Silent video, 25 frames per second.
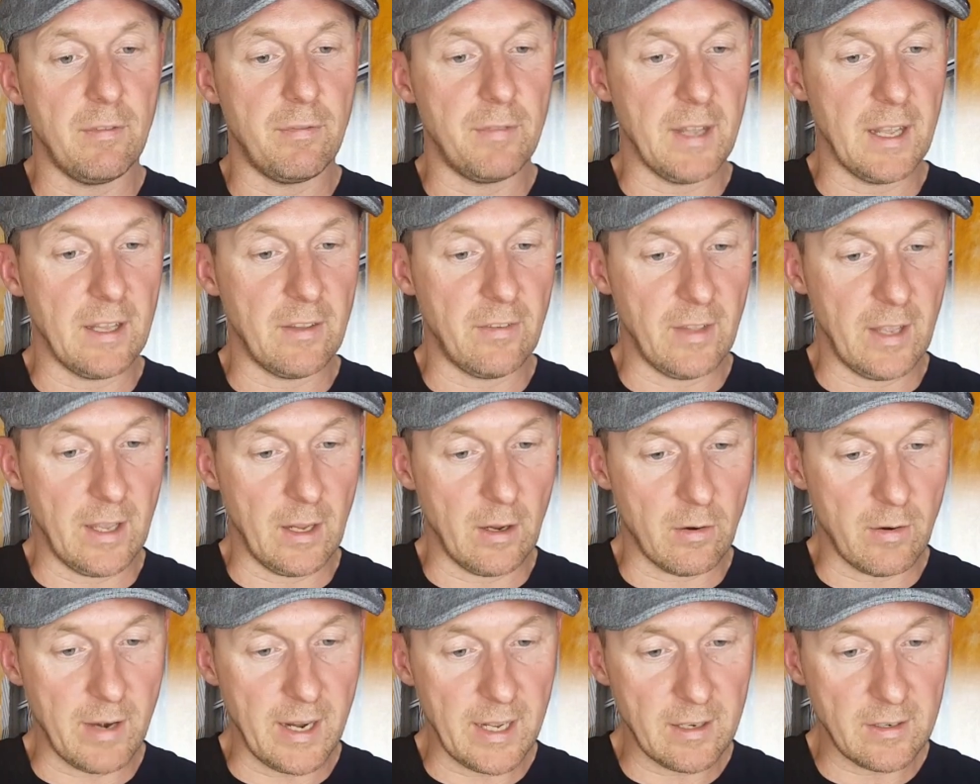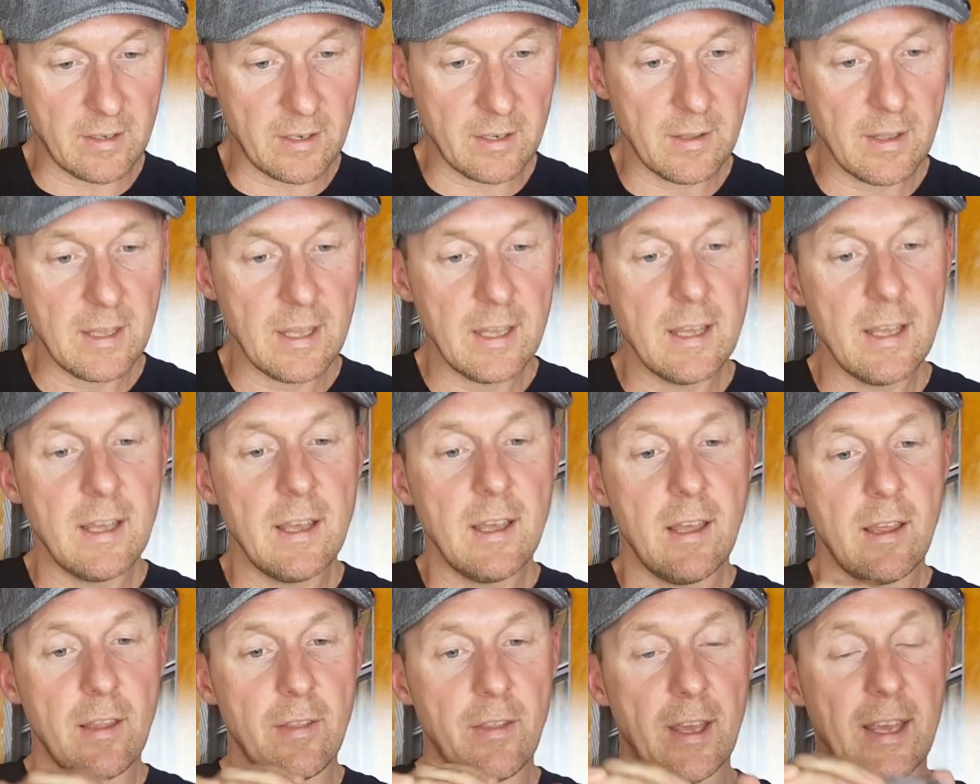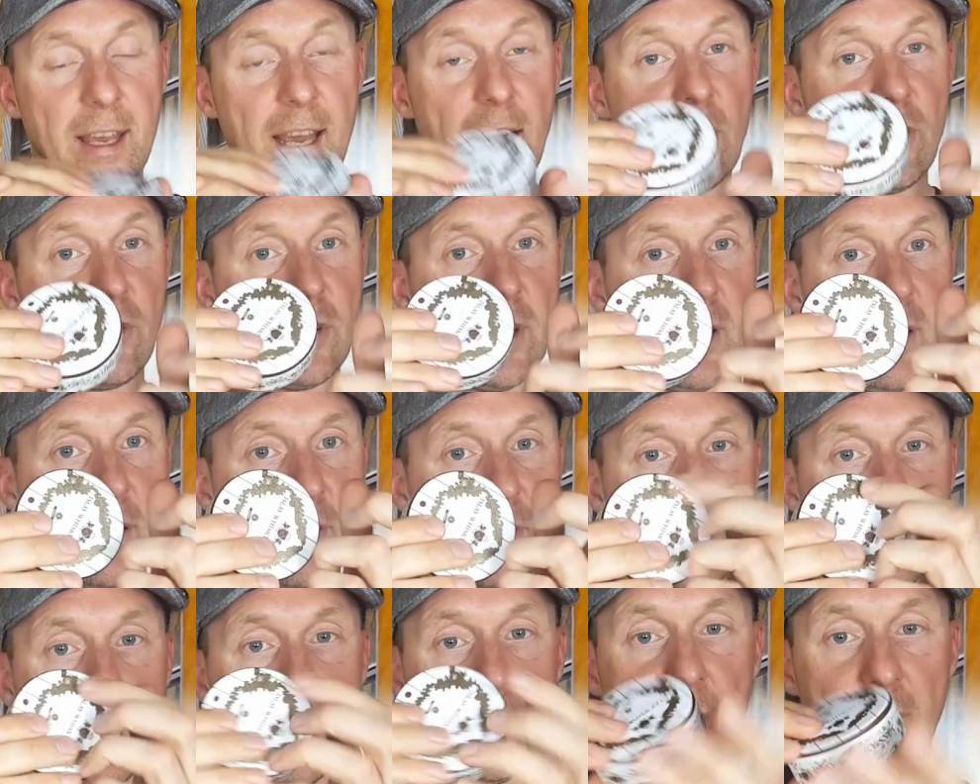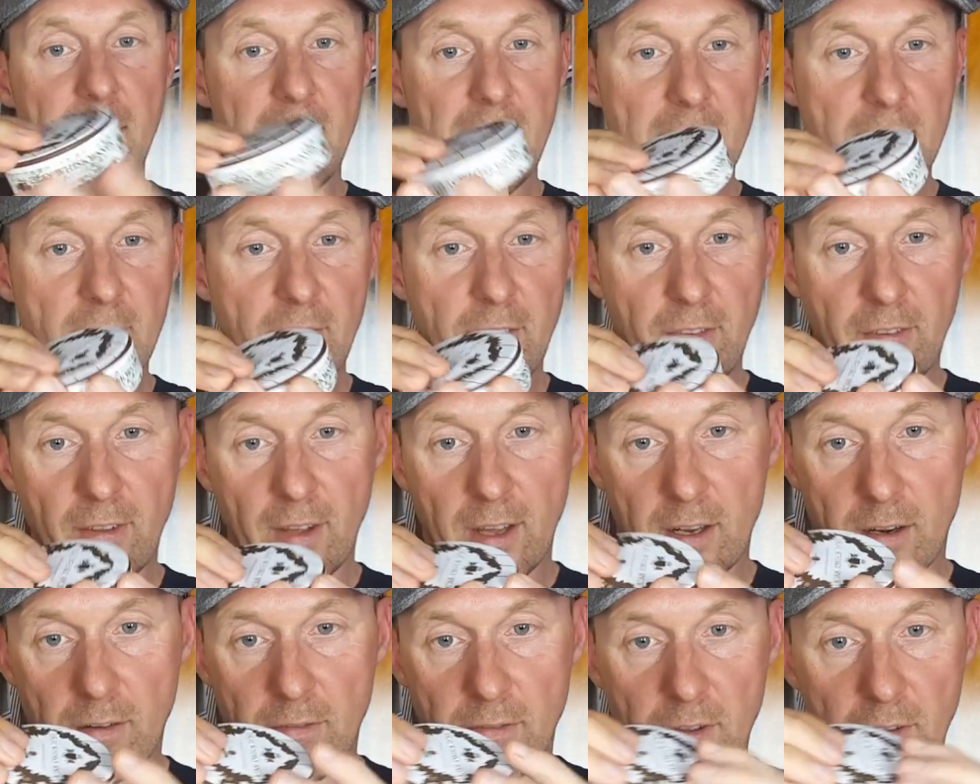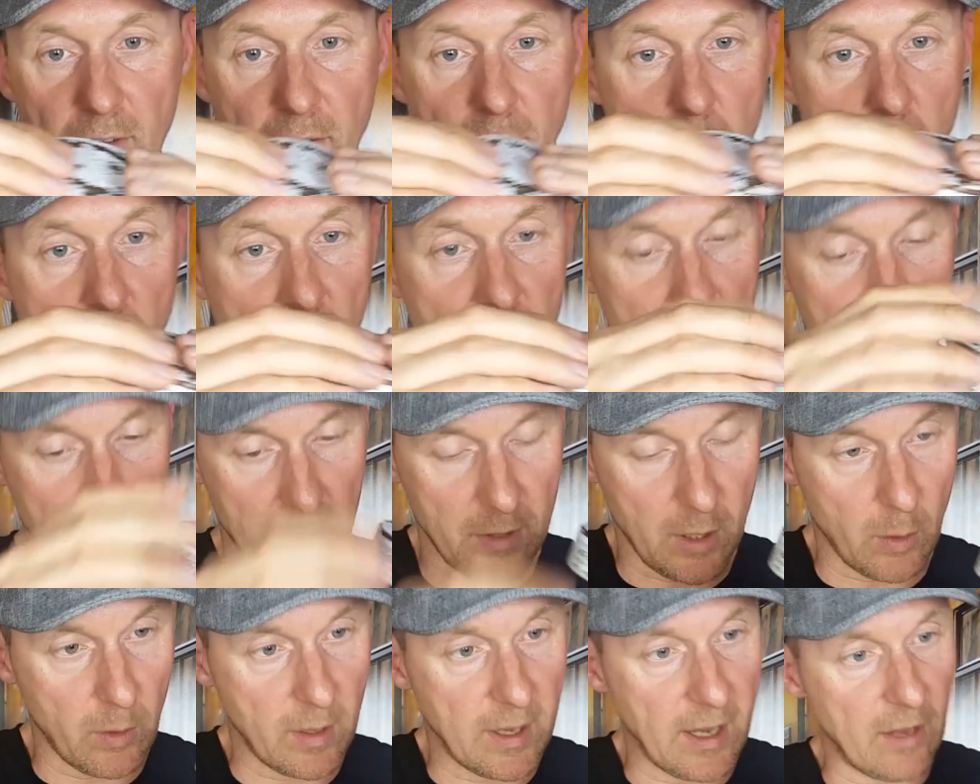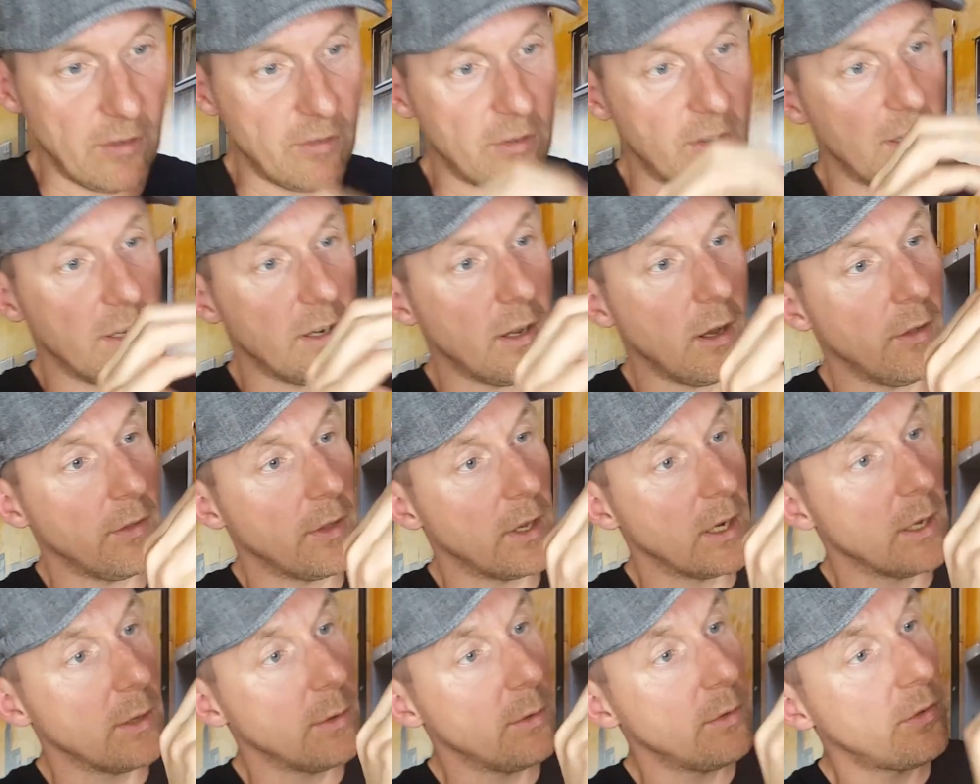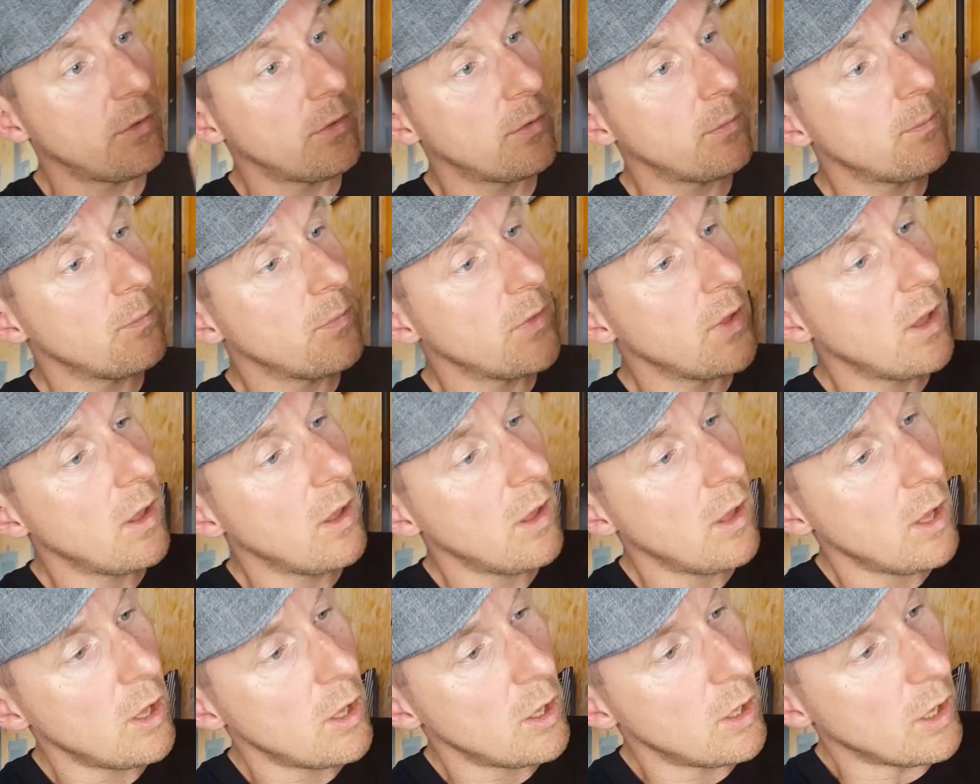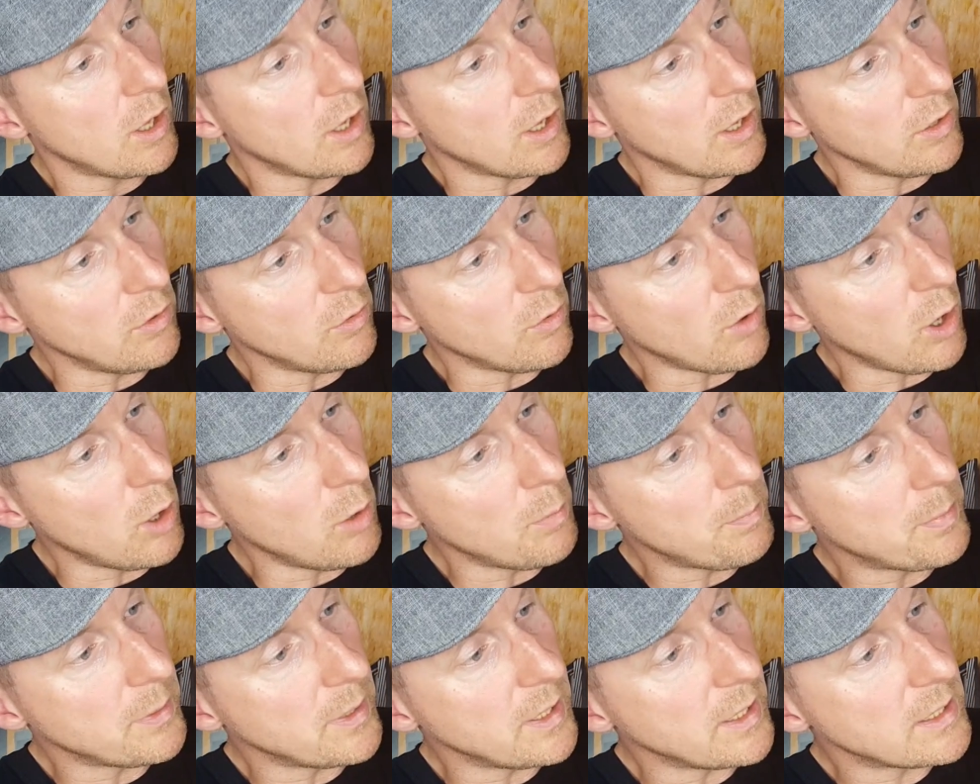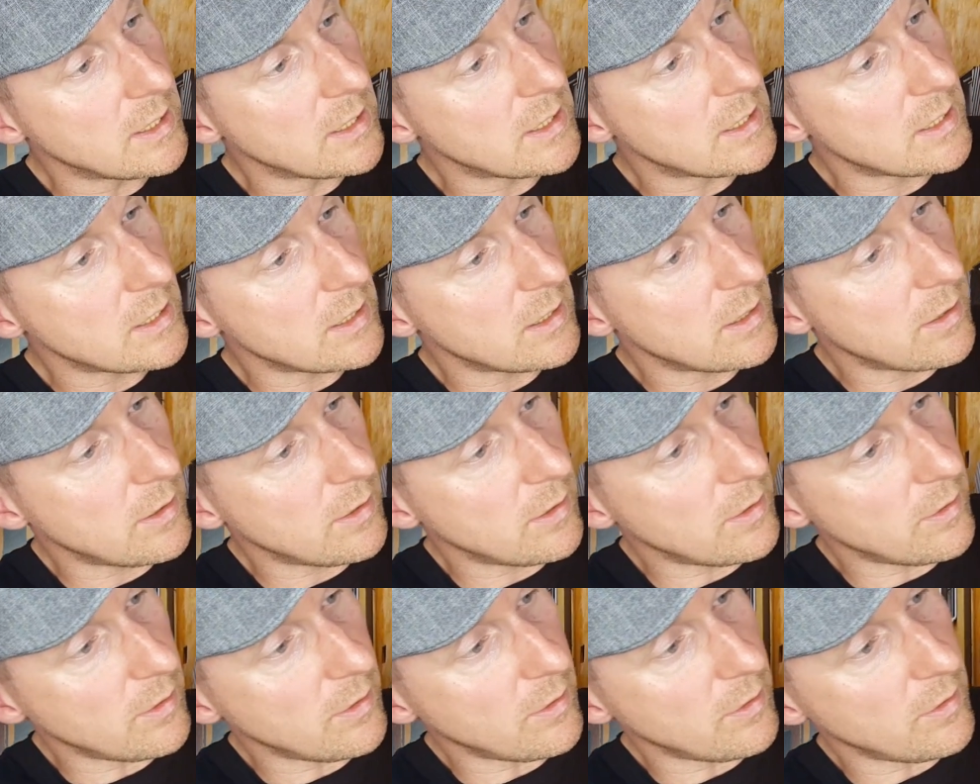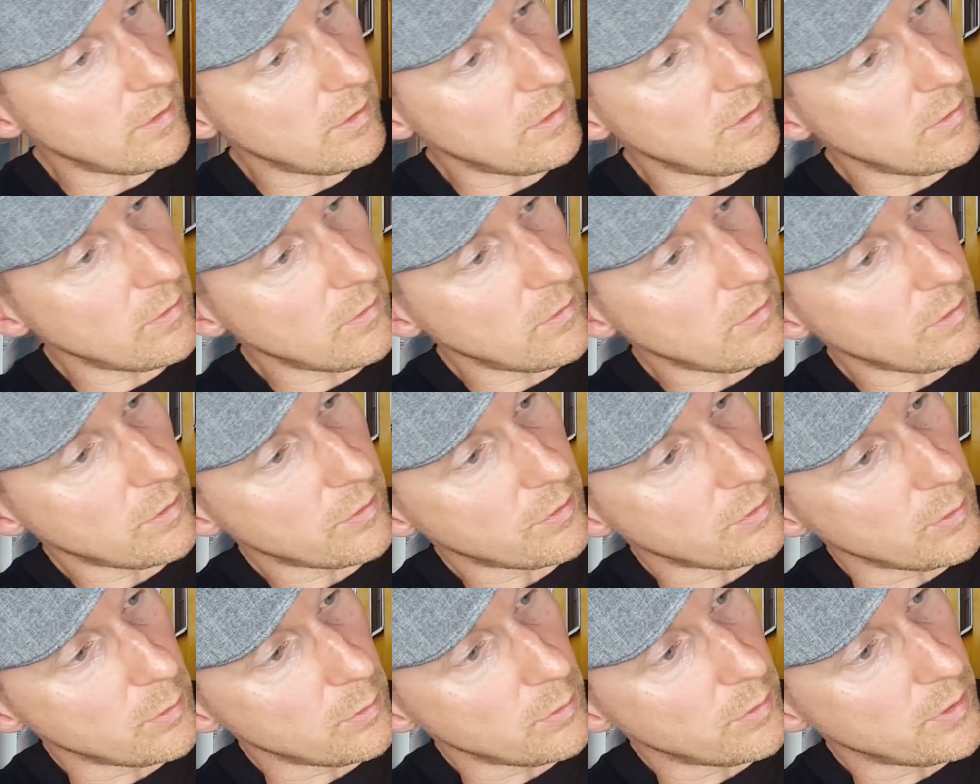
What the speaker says: that's incorrect. The catch lid is on the inside of this one, no catch lid on the loose. You open it through